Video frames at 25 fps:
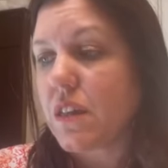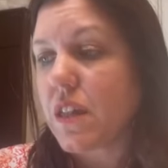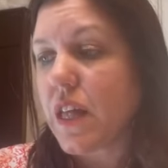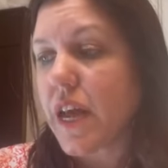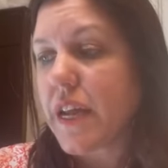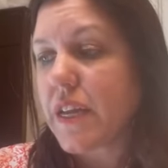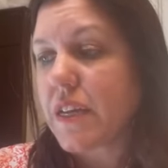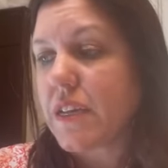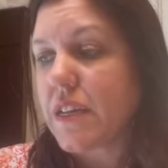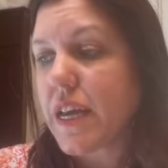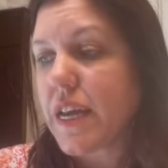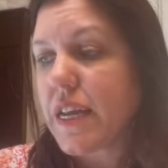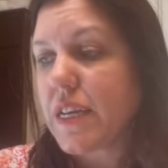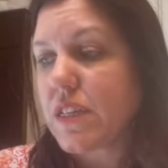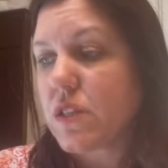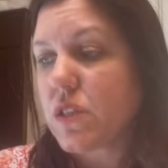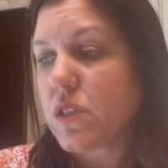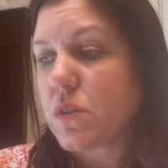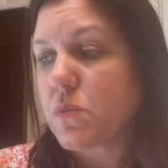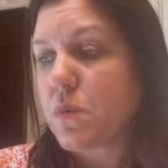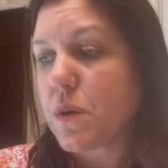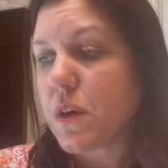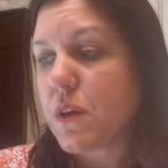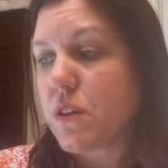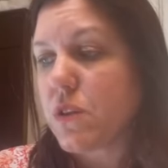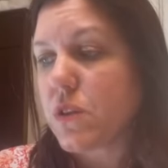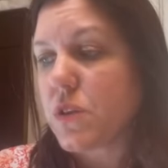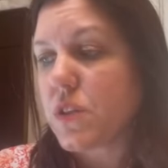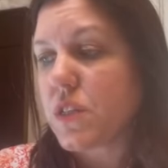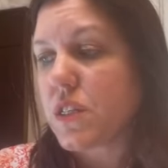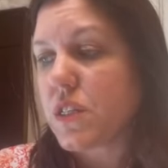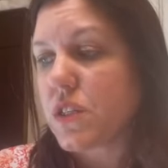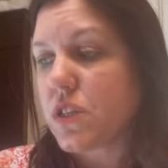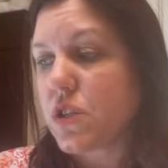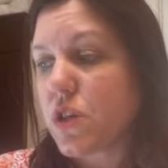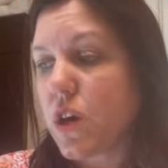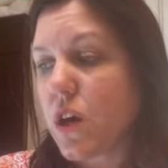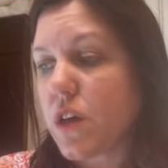light and hates his brothers
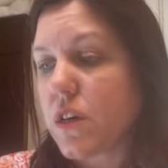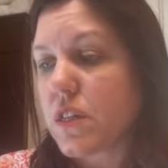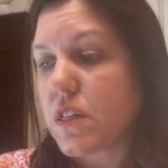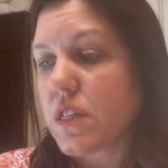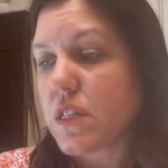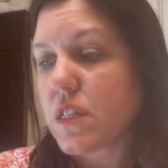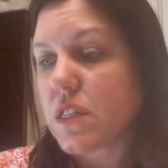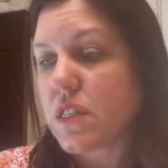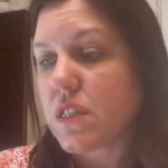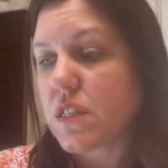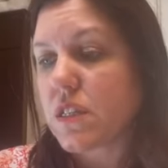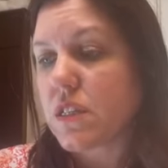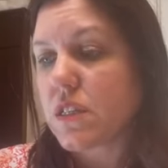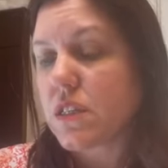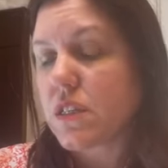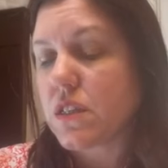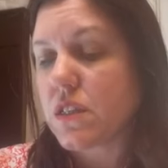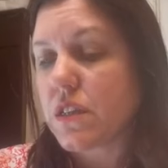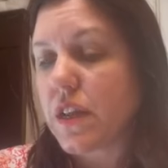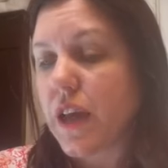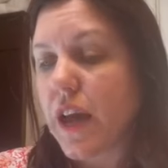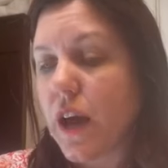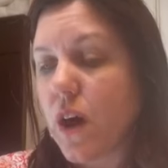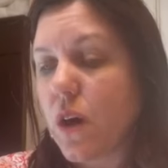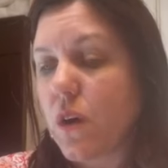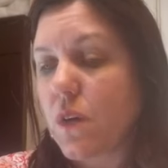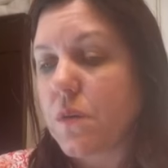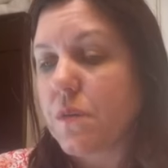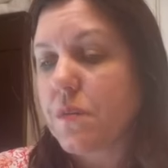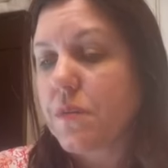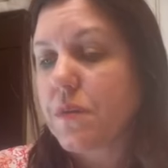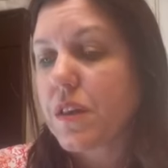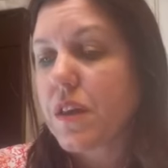in darkness until now.